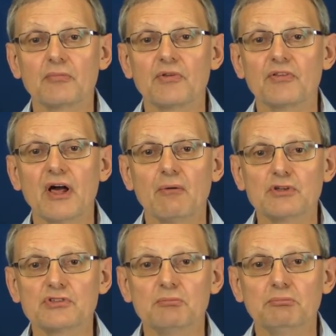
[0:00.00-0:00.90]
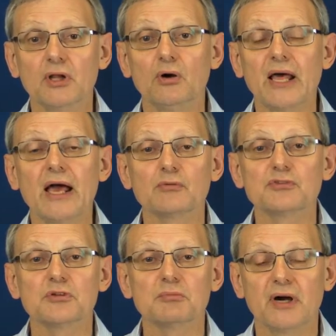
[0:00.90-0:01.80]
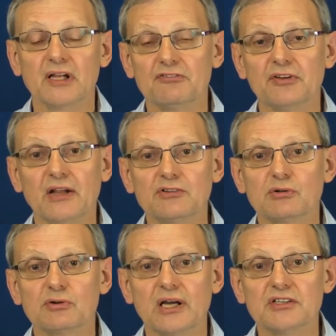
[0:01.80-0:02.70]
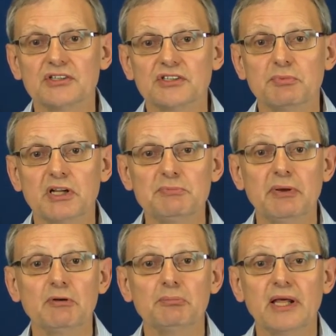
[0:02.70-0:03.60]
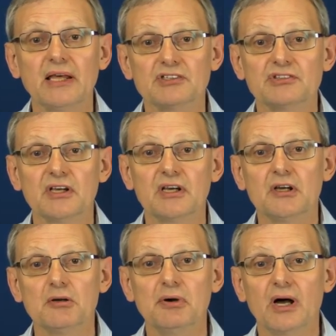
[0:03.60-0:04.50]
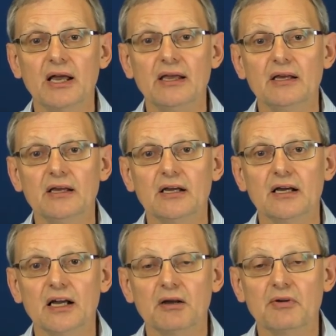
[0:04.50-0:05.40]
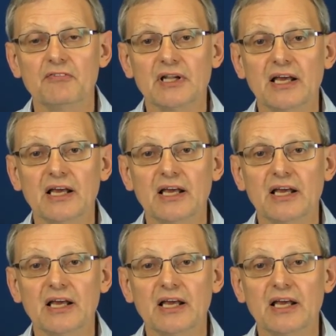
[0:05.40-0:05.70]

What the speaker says: that was blown out by the financial crisis, but it's been replaced by, if you like, a